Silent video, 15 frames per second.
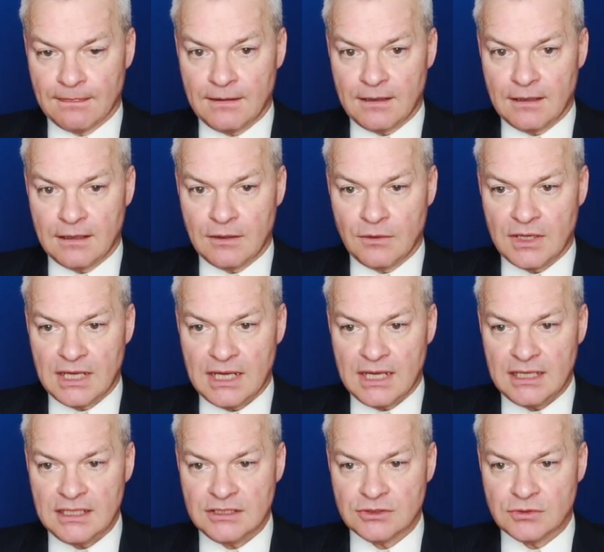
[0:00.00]
Now
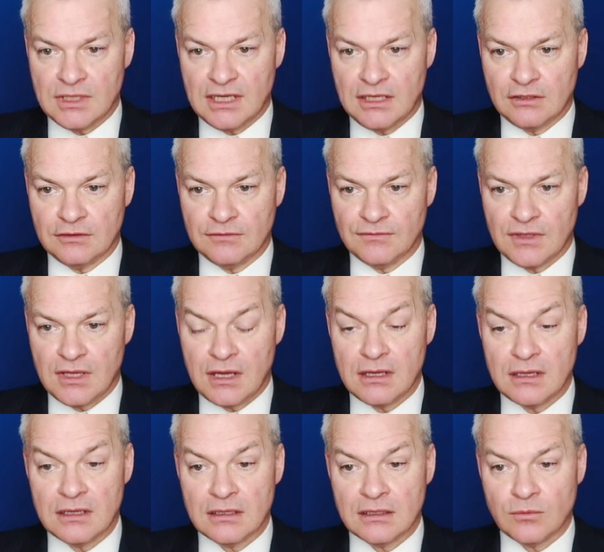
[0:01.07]
A12,
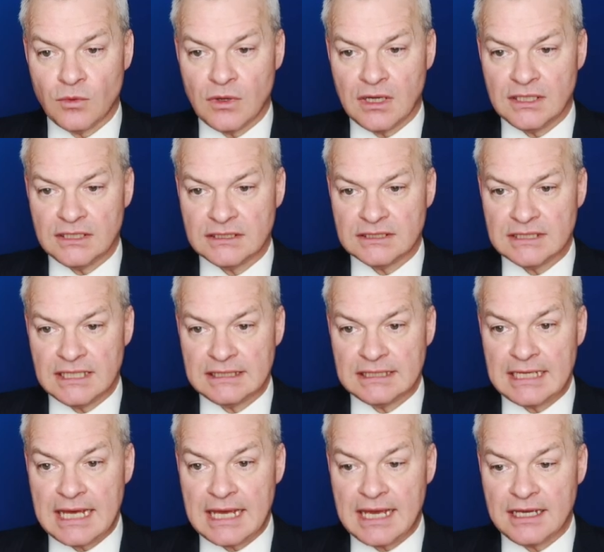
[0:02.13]
Y can take
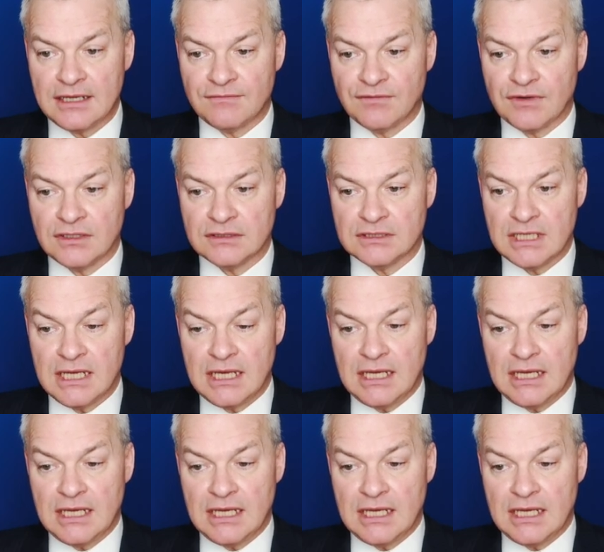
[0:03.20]
an A in front.